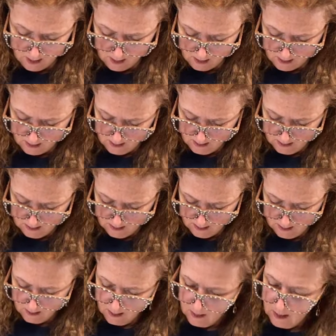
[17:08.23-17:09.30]
Cart Art,
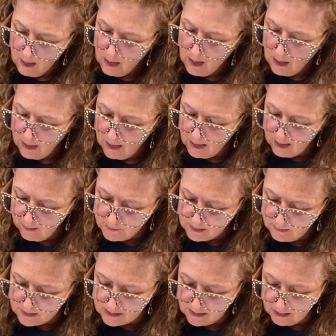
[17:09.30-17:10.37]
I have
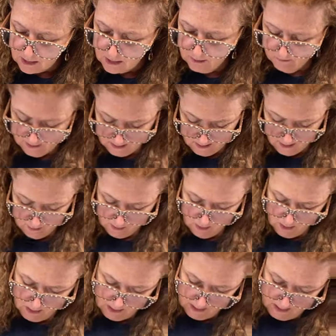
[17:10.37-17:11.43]
some sketching videos
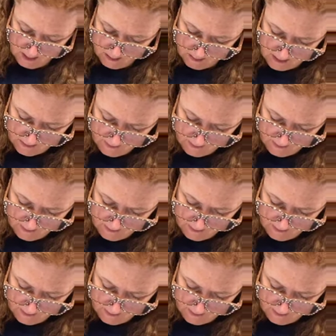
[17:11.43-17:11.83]
on there,